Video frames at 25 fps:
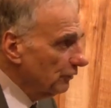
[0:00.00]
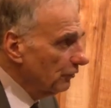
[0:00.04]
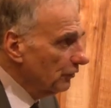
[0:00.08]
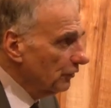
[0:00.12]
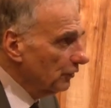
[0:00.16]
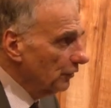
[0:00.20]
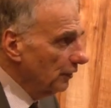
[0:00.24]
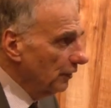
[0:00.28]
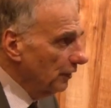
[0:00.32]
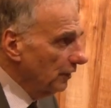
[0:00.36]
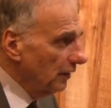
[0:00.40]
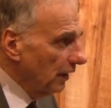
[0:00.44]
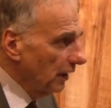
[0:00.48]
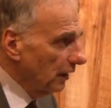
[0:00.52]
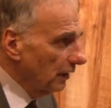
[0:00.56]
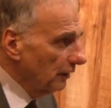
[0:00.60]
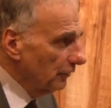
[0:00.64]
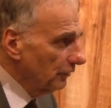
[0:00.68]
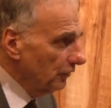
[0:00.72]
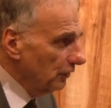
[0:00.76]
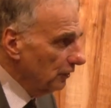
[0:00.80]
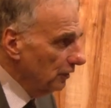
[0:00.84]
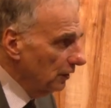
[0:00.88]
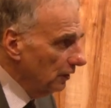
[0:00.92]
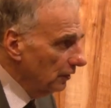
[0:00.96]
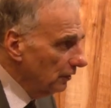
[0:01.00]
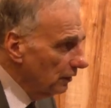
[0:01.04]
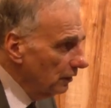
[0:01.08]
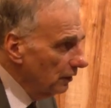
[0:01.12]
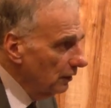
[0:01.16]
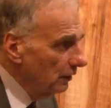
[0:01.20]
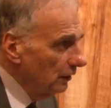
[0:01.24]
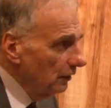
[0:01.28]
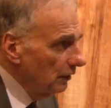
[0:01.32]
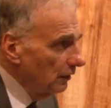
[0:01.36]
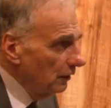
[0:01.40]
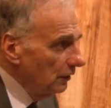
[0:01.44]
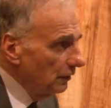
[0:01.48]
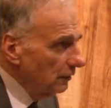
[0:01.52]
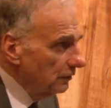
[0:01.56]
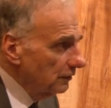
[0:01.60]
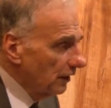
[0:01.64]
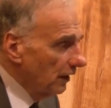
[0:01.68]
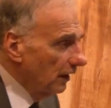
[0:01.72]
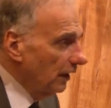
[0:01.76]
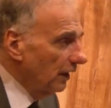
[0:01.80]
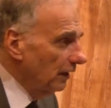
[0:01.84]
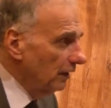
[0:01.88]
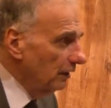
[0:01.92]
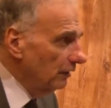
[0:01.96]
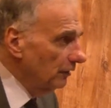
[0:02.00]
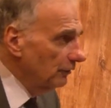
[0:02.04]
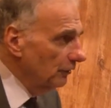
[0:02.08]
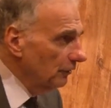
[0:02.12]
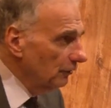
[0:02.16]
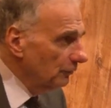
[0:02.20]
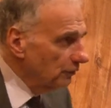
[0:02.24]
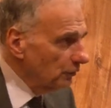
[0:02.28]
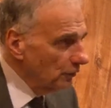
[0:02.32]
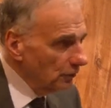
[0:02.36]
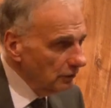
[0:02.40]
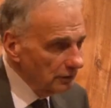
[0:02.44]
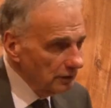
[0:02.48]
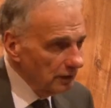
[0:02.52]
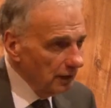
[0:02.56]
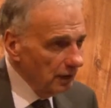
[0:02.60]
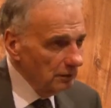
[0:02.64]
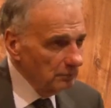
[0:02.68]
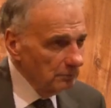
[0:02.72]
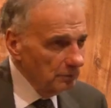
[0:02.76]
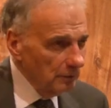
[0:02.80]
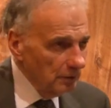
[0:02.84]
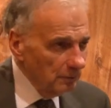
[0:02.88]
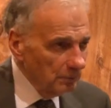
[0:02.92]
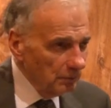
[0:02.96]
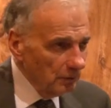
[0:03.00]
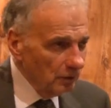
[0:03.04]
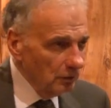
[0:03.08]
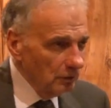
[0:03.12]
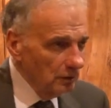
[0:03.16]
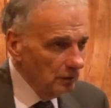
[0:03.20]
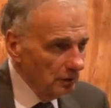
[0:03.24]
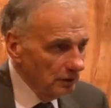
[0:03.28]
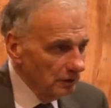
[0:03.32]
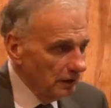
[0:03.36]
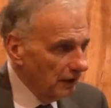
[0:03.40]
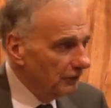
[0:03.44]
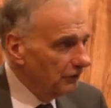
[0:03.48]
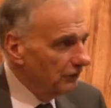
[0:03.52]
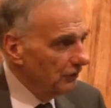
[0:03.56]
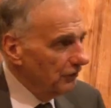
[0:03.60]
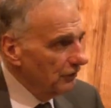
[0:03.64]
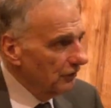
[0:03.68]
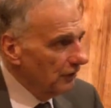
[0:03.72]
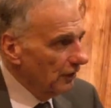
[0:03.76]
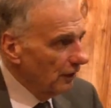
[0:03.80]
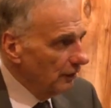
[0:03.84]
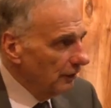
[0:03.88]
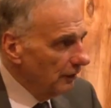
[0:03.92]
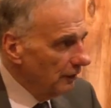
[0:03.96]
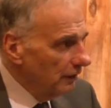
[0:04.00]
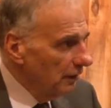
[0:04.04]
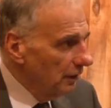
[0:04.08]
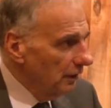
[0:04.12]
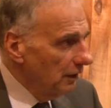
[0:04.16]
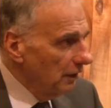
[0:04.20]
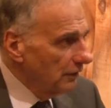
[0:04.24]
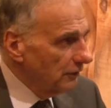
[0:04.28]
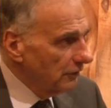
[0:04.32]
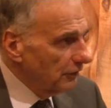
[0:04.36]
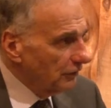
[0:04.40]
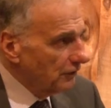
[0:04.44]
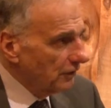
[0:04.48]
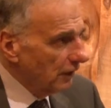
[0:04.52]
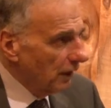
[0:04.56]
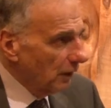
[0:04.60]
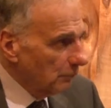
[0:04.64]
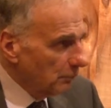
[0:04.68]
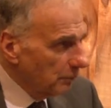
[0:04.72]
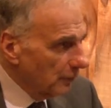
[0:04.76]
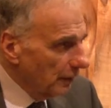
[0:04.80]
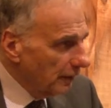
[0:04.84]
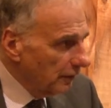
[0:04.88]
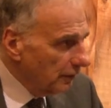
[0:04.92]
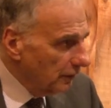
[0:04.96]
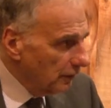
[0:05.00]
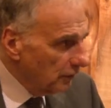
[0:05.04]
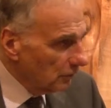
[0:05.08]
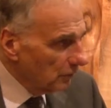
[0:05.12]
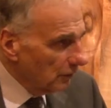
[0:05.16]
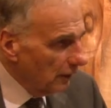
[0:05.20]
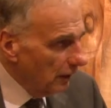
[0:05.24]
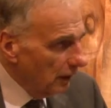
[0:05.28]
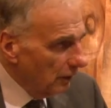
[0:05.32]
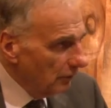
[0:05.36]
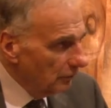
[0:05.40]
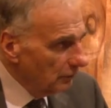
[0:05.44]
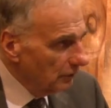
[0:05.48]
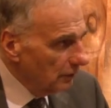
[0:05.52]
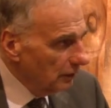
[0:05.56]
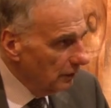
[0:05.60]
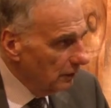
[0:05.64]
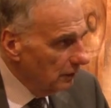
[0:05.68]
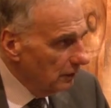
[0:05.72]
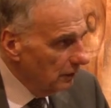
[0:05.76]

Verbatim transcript: of $30 a year to hire the full-time people necessary to start breaking ground